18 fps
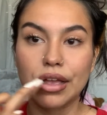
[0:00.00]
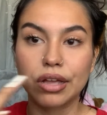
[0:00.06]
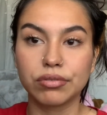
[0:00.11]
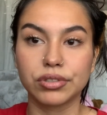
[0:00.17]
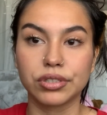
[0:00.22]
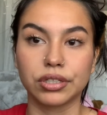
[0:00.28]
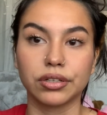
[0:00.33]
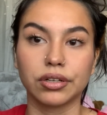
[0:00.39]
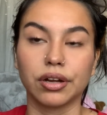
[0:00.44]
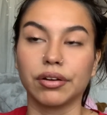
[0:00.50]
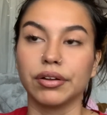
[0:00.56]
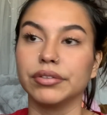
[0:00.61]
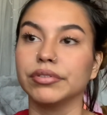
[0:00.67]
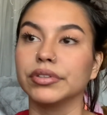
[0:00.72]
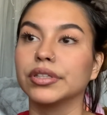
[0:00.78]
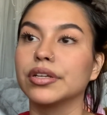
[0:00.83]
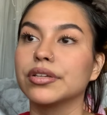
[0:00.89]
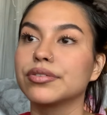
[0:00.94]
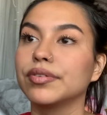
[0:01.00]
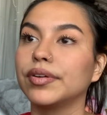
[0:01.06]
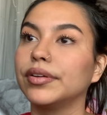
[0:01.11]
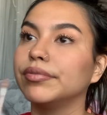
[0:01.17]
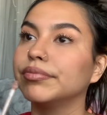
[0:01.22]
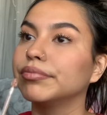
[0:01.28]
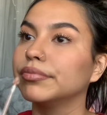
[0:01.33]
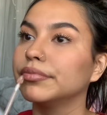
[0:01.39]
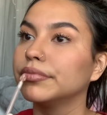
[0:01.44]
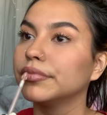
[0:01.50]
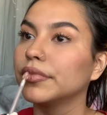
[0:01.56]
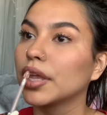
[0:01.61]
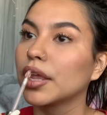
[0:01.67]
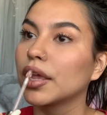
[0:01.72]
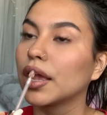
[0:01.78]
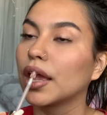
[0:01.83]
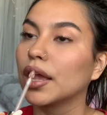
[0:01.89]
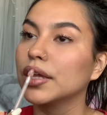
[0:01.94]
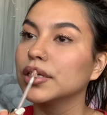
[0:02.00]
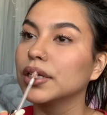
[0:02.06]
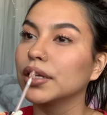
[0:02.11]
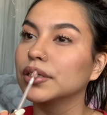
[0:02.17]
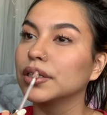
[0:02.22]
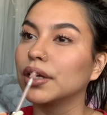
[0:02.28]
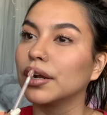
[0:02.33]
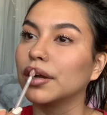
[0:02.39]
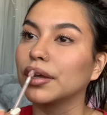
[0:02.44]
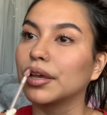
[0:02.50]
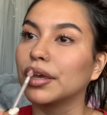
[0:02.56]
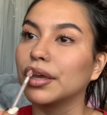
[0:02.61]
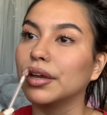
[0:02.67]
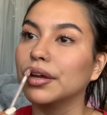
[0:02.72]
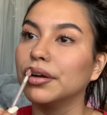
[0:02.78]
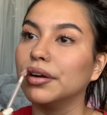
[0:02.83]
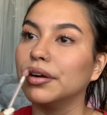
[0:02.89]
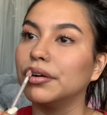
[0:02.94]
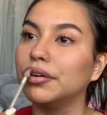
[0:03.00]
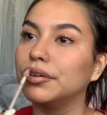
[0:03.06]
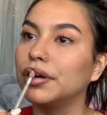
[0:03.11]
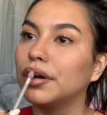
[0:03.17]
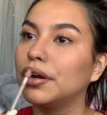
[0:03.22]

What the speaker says: just gonna go in with this one. This is actually kind of cute. I'm